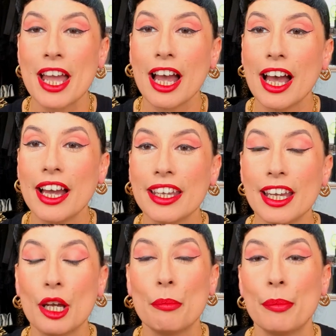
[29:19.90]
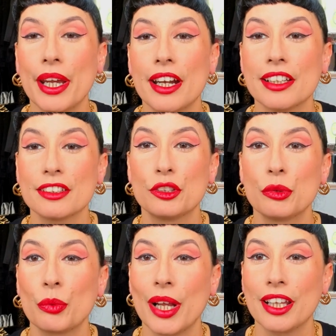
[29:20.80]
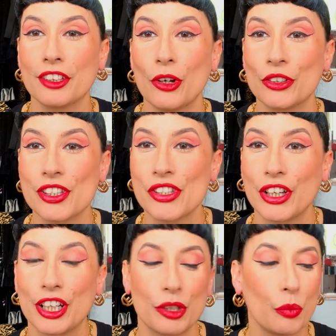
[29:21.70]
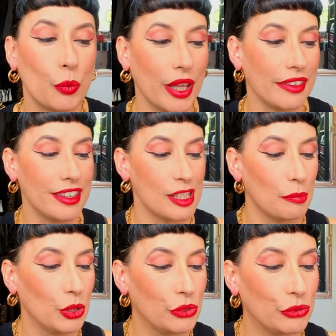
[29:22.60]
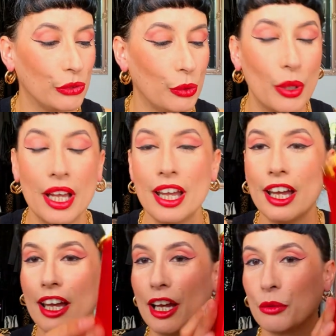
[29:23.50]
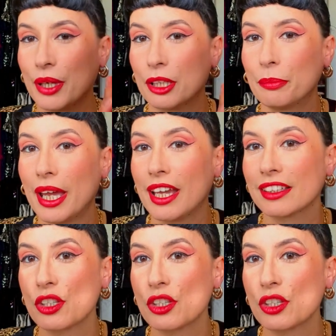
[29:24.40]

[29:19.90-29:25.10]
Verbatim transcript: I uh, paired the red on the skirt with this beautiful uh, red bag.